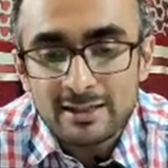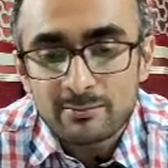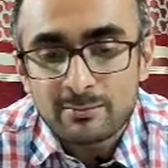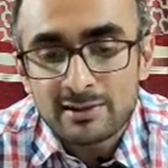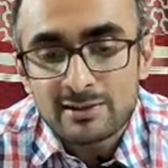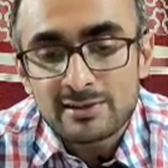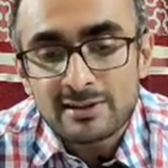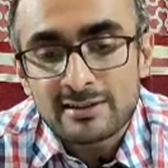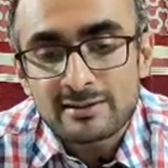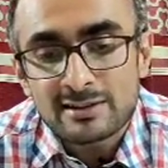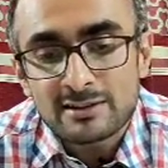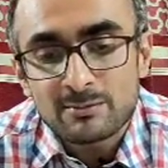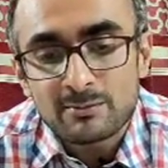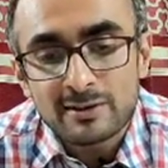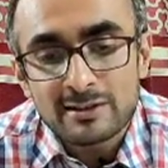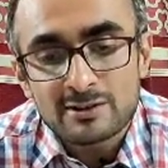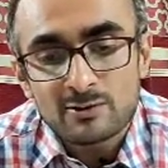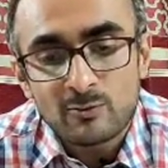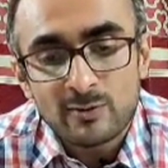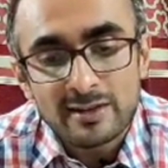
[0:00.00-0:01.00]
Emergency
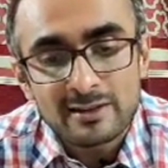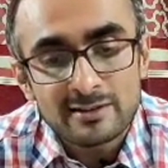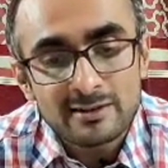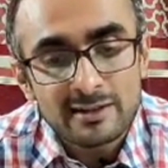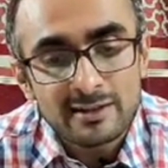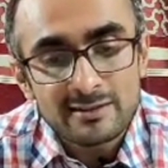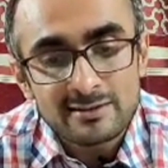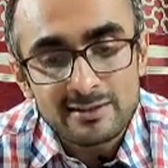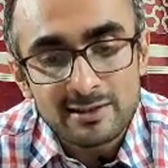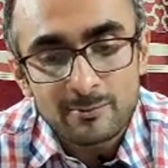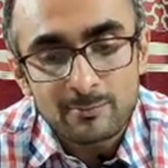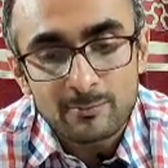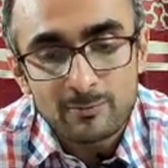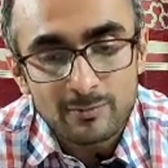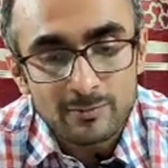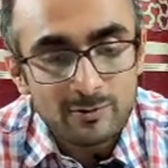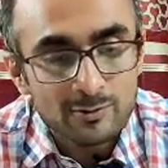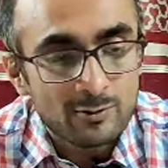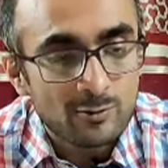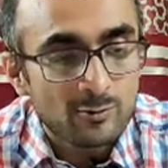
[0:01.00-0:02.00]
means when there is a
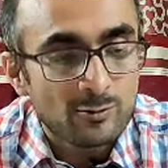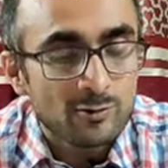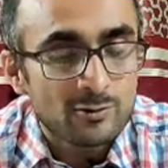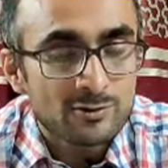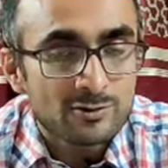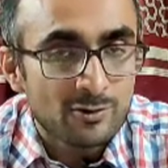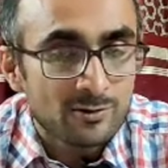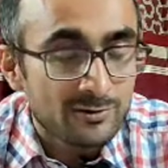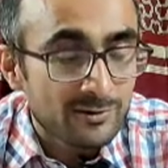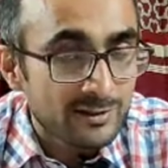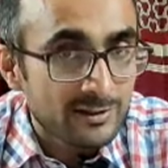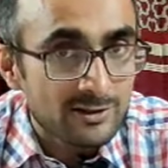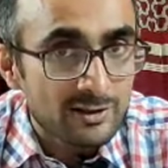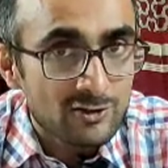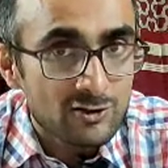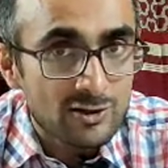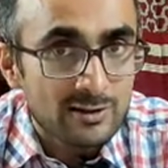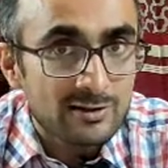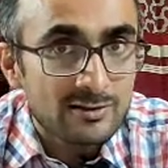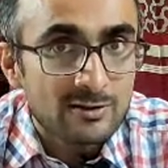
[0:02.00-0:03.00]
glucose
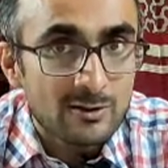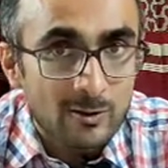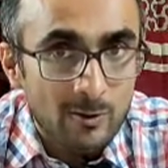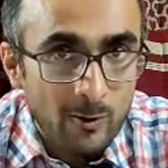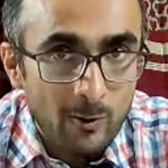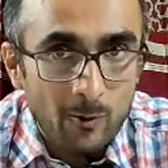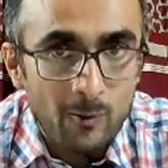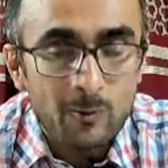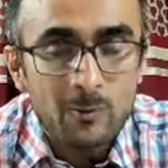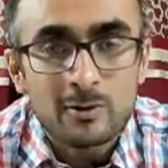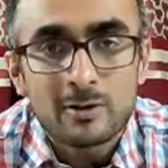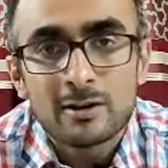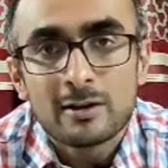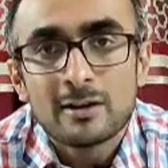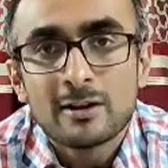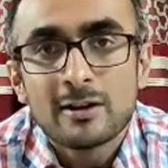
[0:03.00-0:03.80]
concentration is low,